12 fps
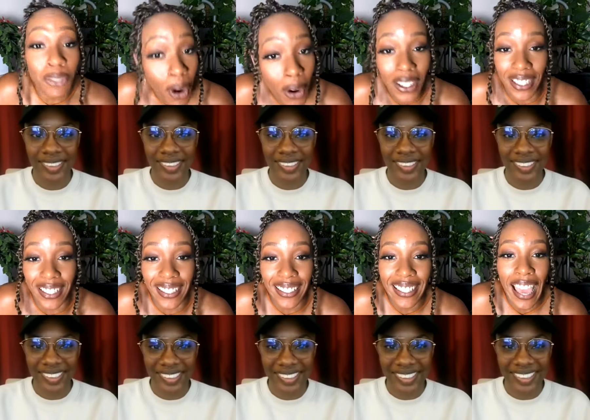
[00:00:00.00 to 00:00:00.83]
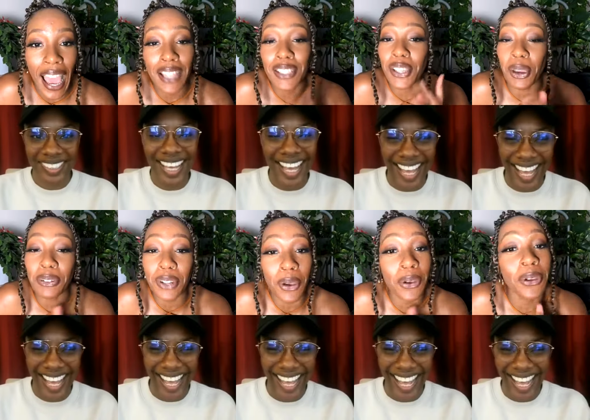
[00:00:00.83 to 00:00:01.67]
Speaker 1: rock and
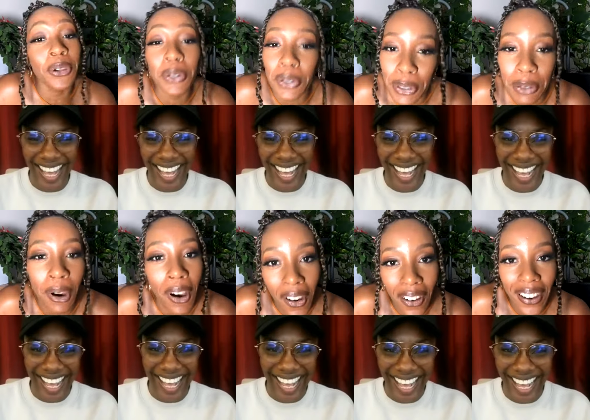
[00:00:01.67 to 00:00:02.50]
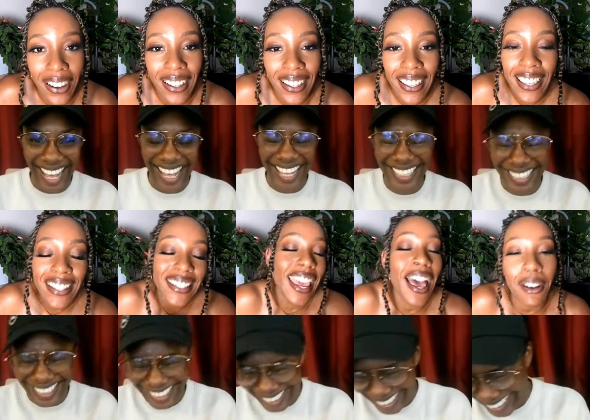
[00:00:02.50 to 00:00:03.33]
don't know who you are,
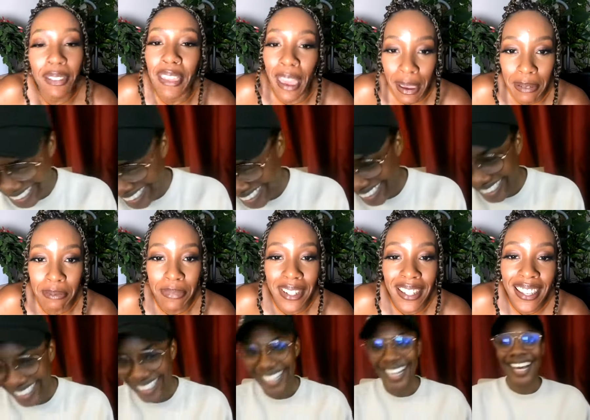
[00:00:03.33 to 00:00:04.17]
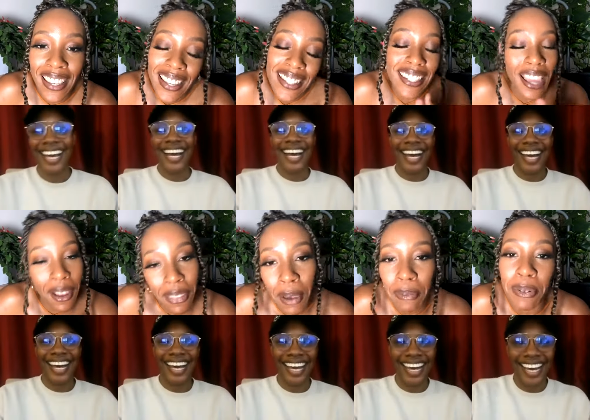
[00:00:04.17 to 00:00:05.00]
tell them
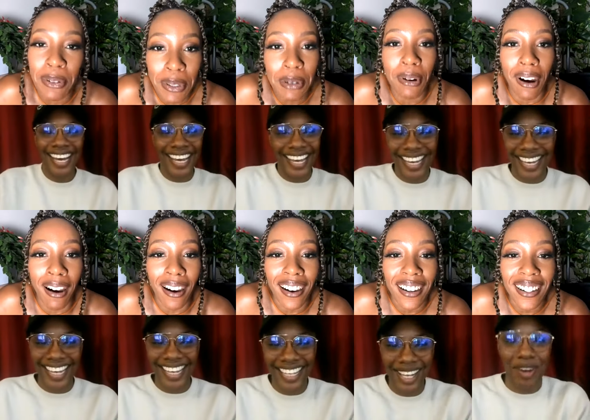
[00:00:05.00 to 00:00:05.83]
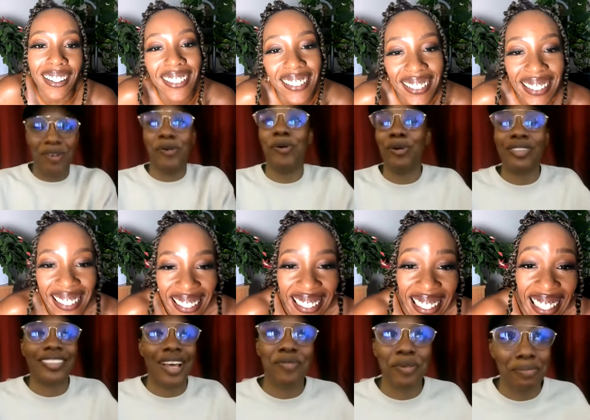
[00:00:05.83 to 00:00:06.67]
who you are.
Speaker 2: Well, all
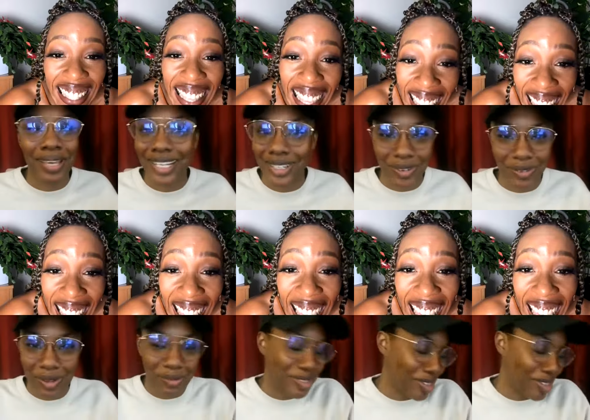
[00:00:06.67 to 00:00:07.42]
7 billion of them,